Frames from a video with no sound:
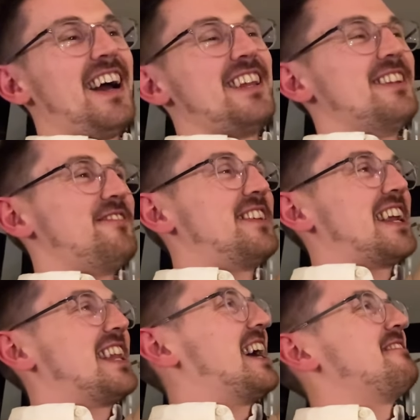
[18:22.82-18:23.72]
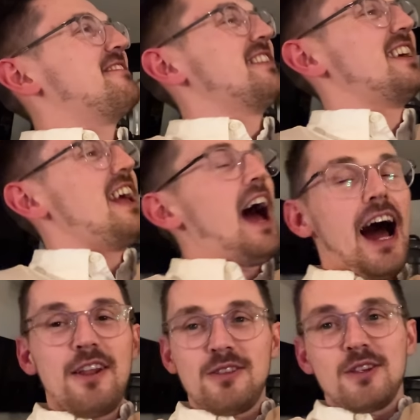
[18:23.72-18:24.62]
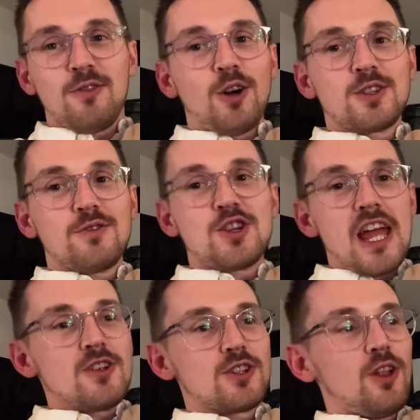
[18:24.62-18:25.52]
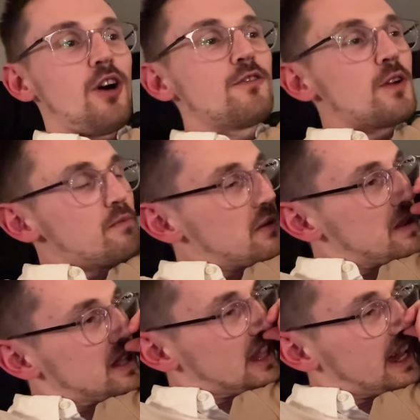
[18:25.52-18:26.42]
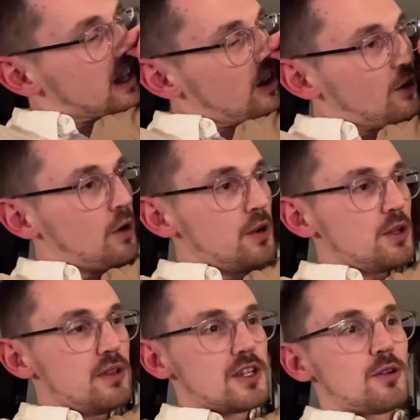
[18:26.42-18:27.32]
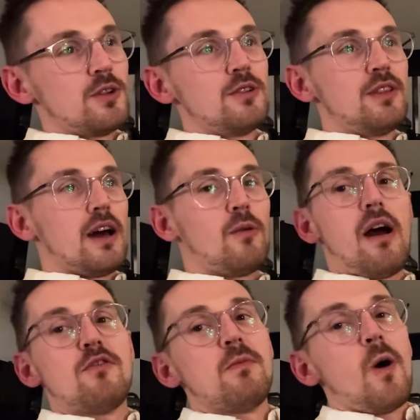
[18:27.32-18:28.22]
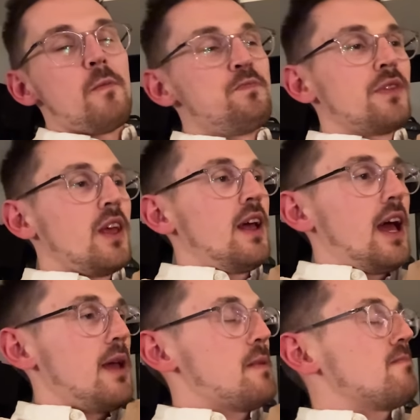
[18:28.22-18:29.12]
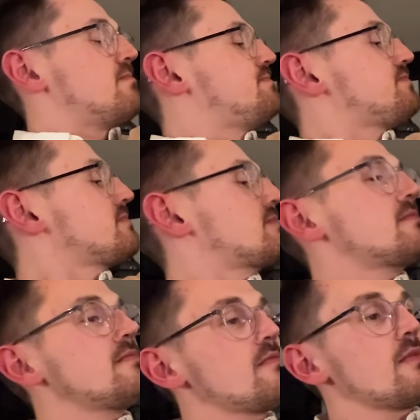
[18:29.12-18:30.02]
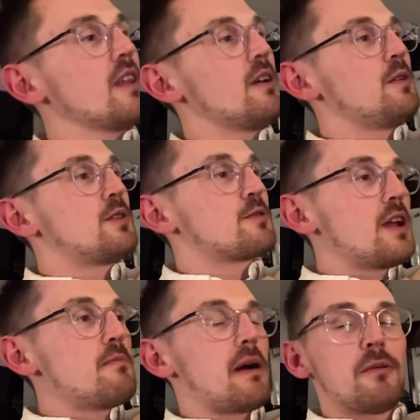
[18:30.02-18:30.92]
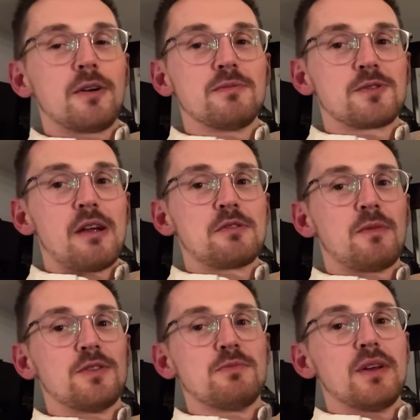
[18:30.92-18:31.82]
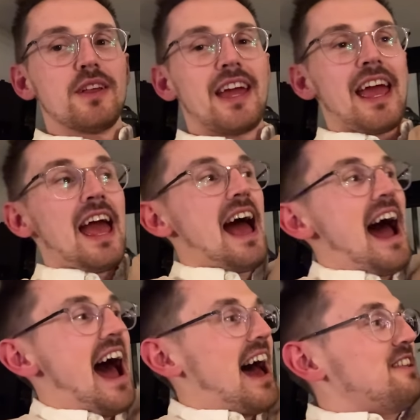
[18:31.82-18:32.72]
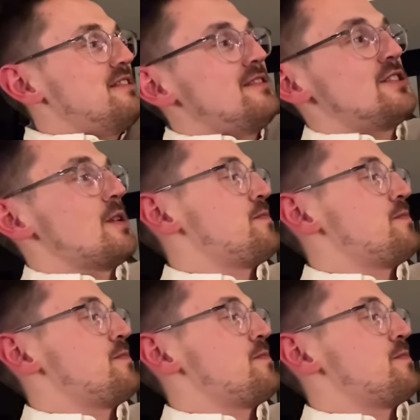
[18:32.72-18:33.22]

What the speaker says: I love dad life. I know these vlogs have changed a lot from me being like, oh, go and do this, go and do that, or whatever. But hey, mum, with great power comes great responsibility. And